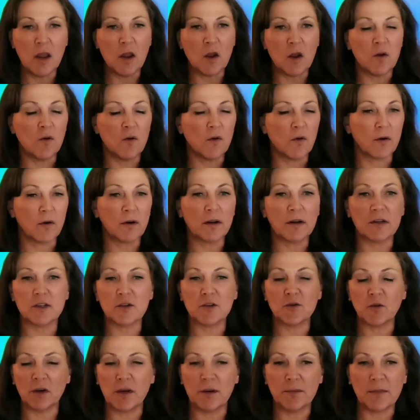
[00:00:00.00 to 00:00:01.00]
who are going to
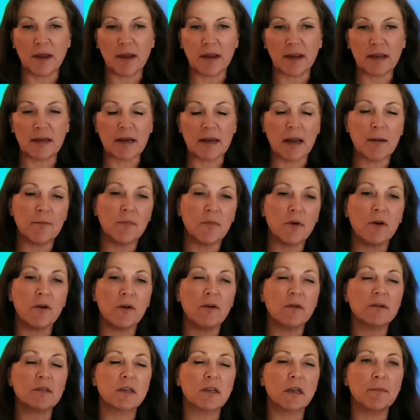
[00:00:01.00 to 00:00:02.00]
treat them like a
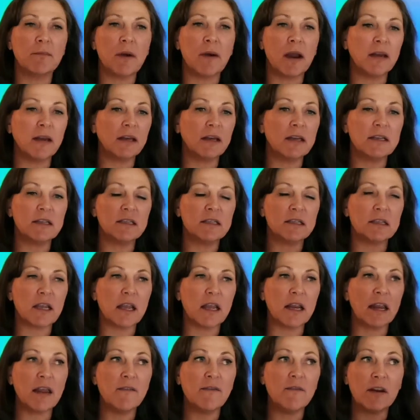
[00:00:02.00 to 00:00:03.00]
number, it's going to mindless.
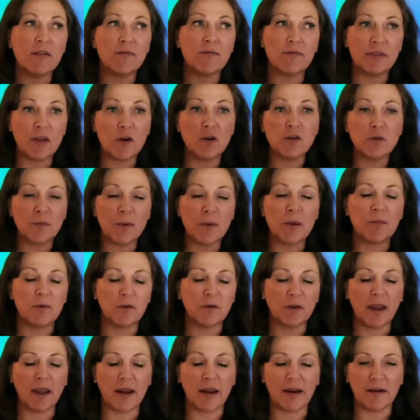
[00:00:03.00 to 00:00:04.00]
And even if those people
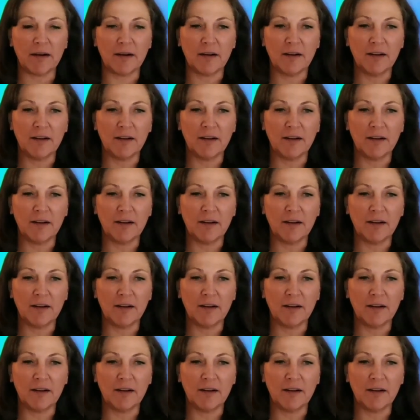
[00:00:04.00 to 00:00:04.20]
care,